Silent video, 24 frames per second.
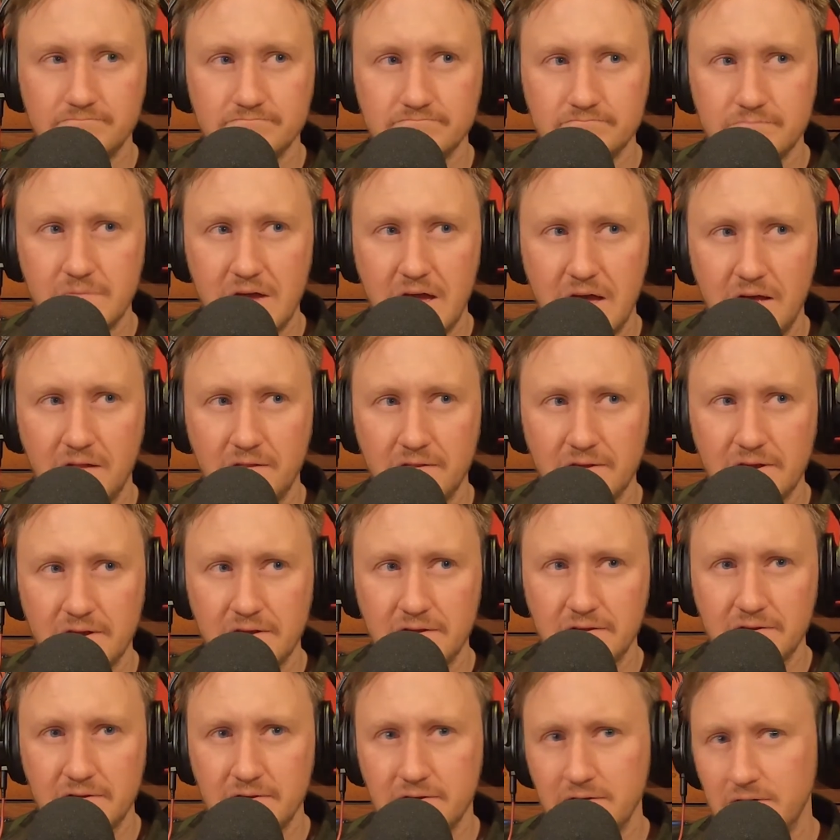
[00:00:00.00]

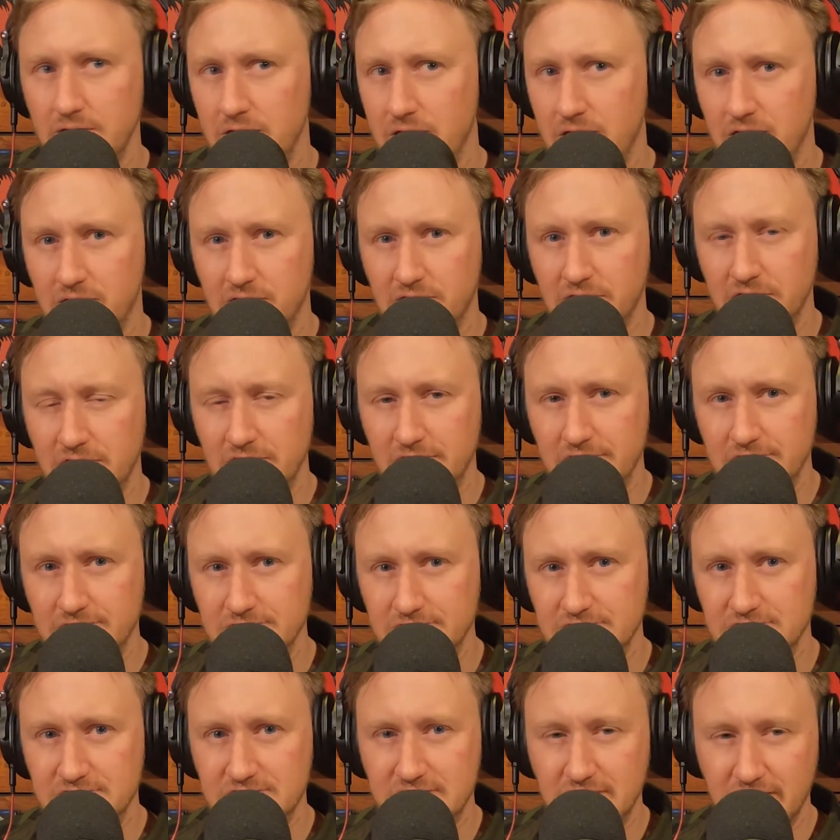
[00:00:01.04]

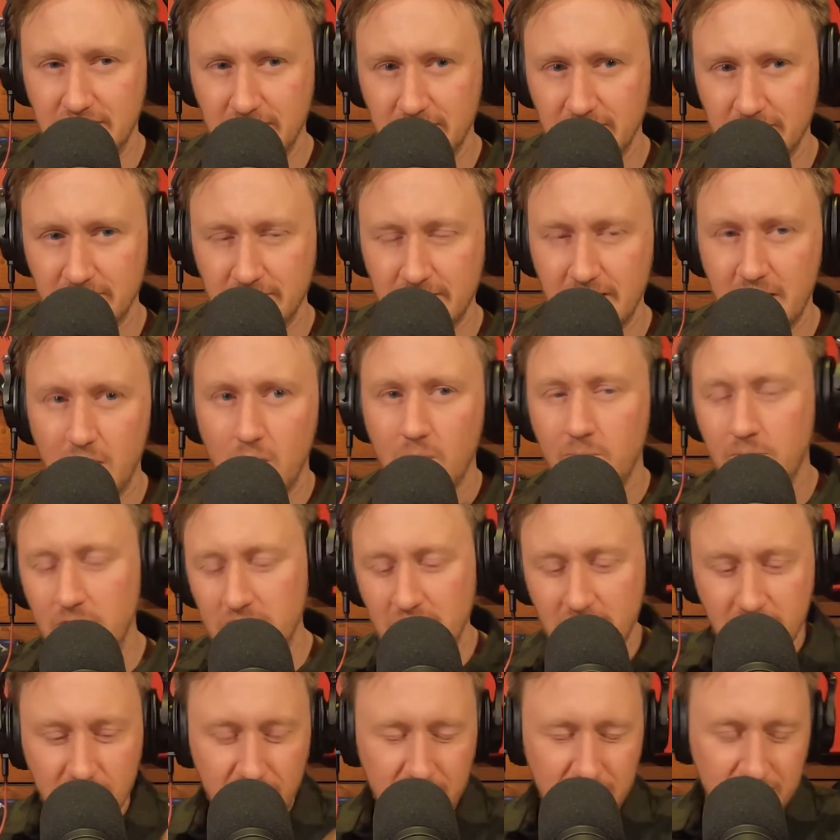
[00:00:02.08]
Aliens, and now I'm on
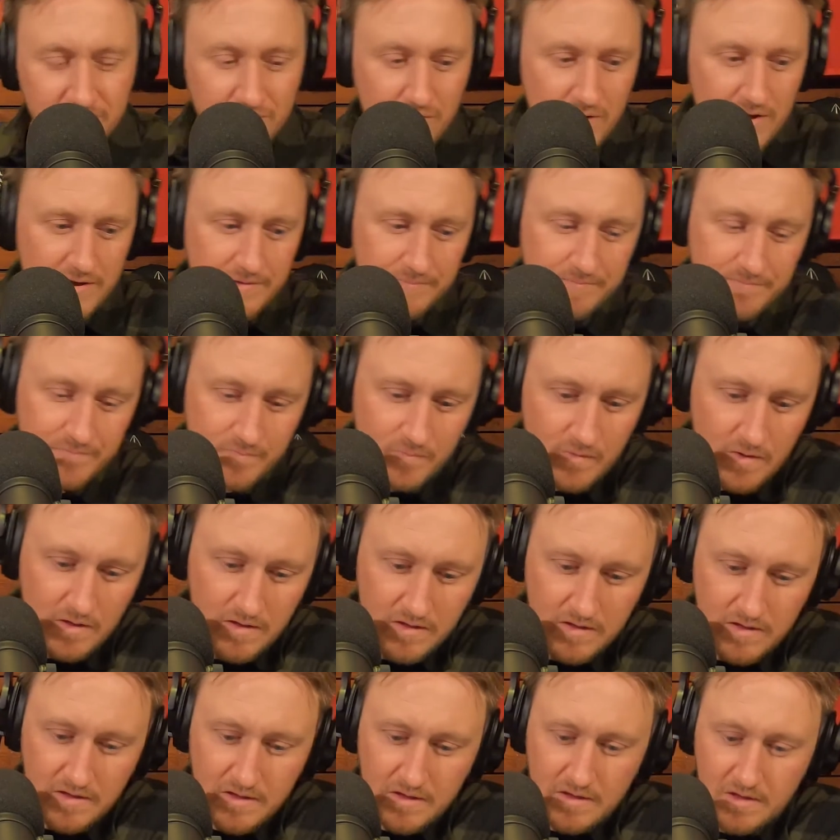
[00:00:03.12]
Alien 3.
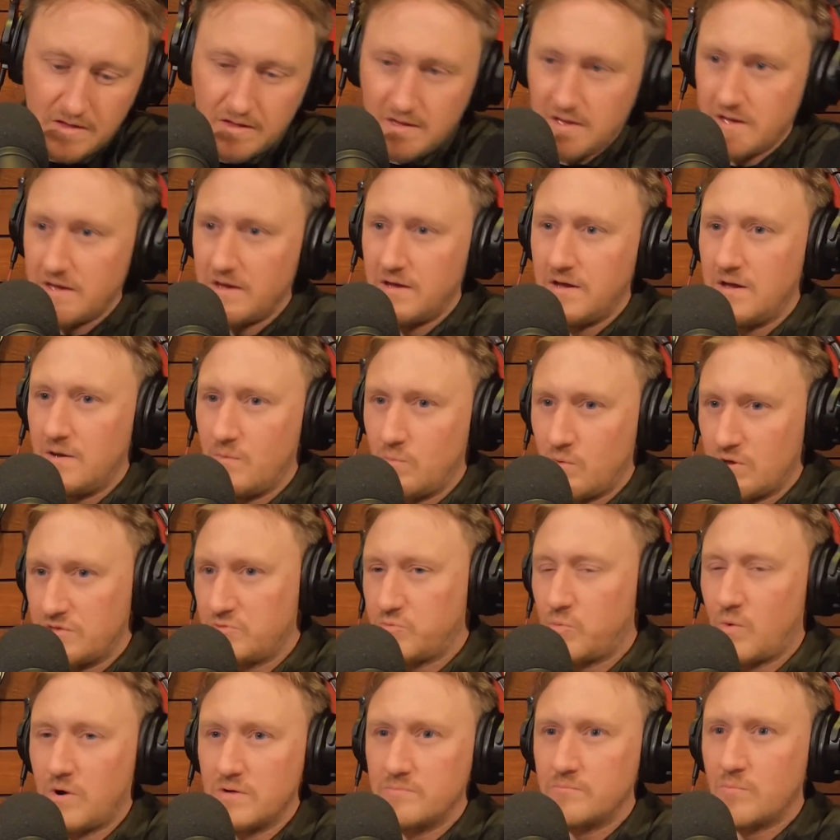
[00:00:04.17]
With
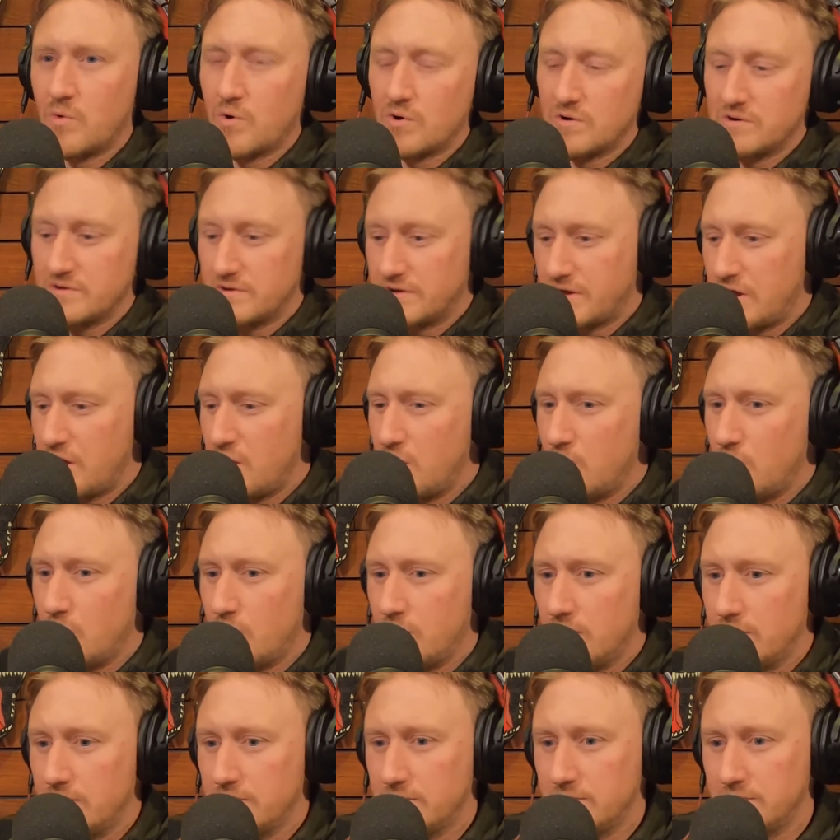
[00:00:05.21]
one more to
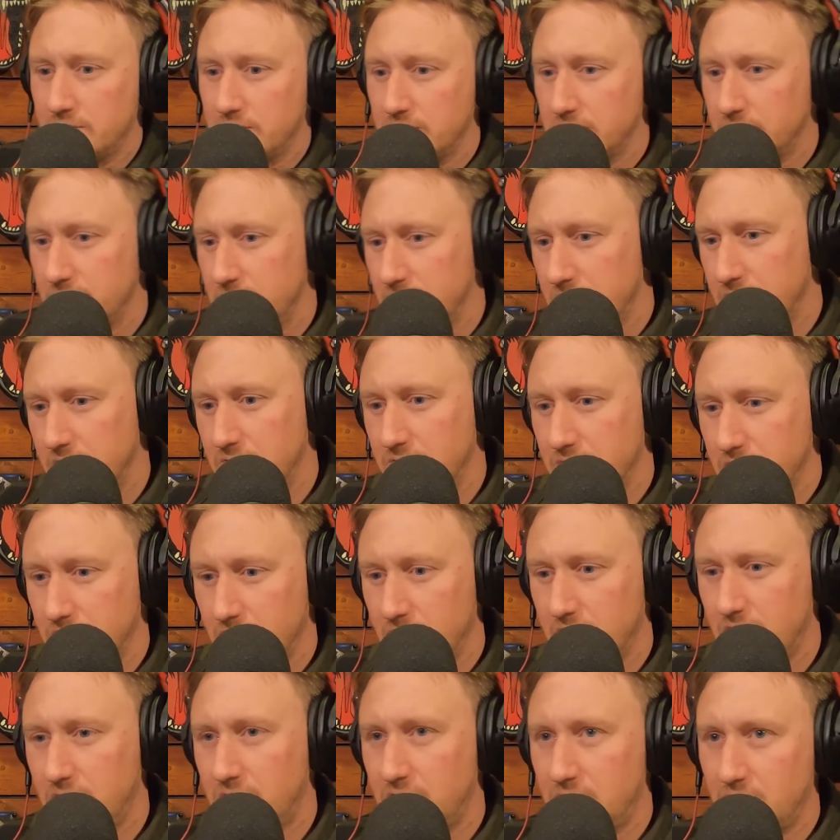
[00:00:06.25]
go.
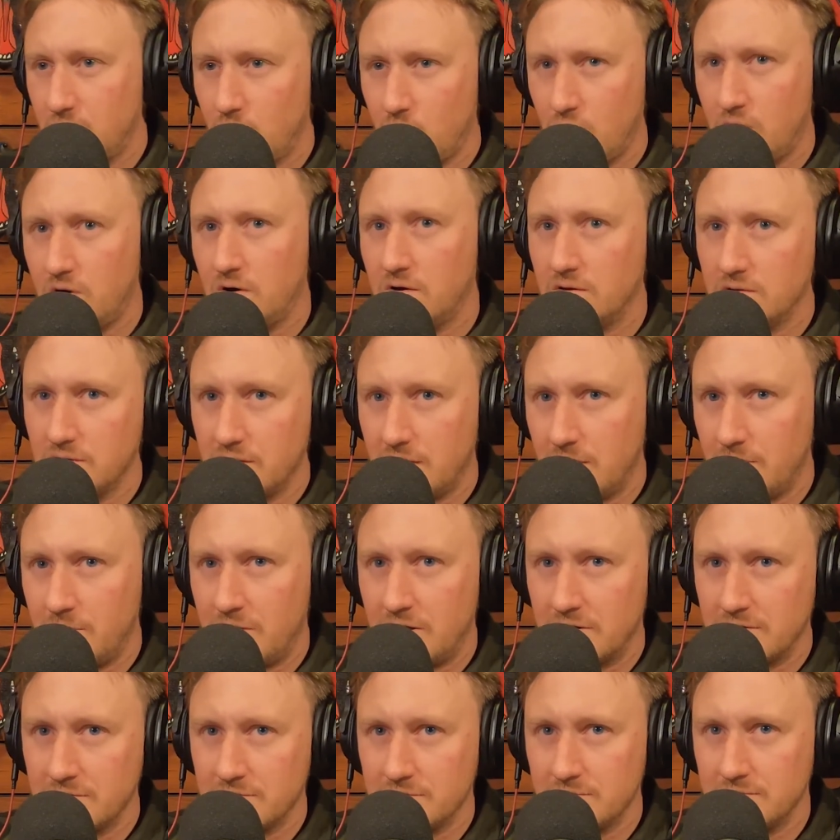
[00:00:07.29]
I'm
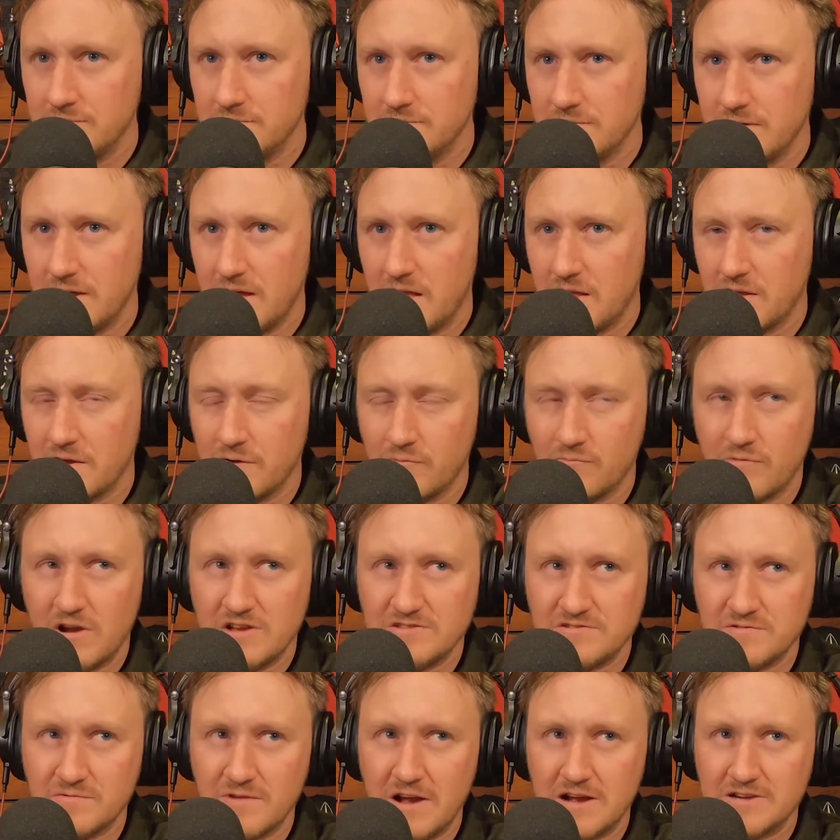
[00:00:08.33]
on Alien
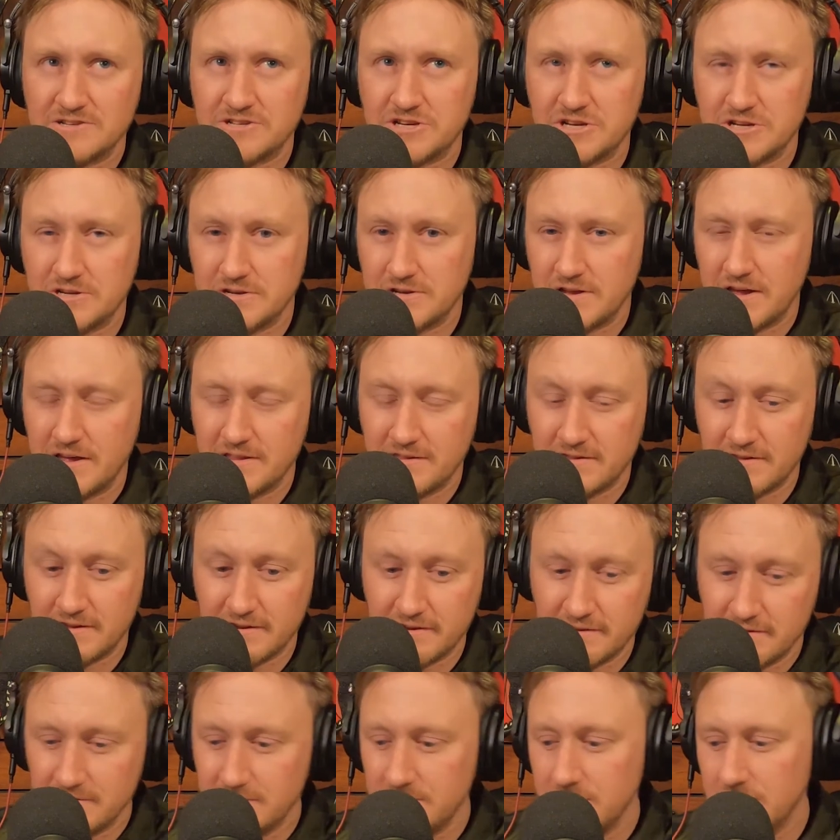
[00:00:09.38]
Resurrection and
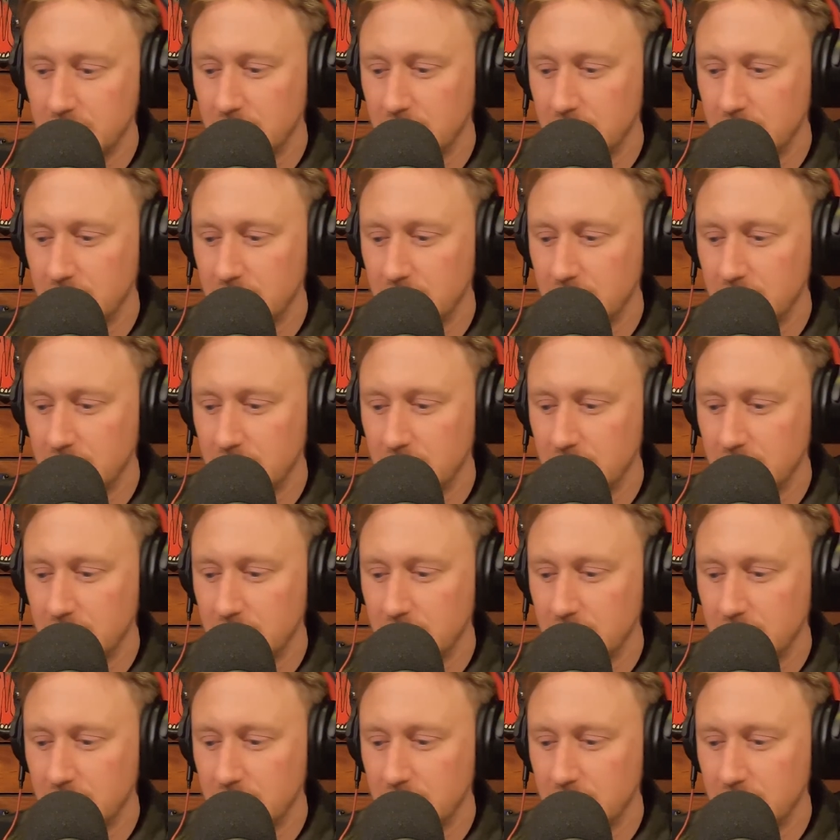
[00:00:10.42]
then